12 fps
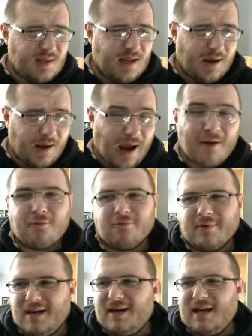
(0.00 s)
I
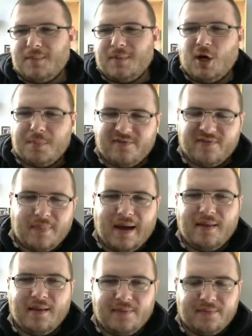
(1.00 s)
really am hoping for
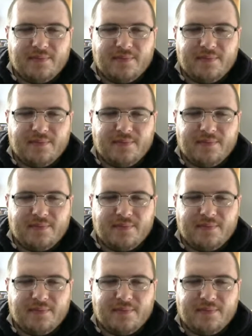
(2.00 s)
better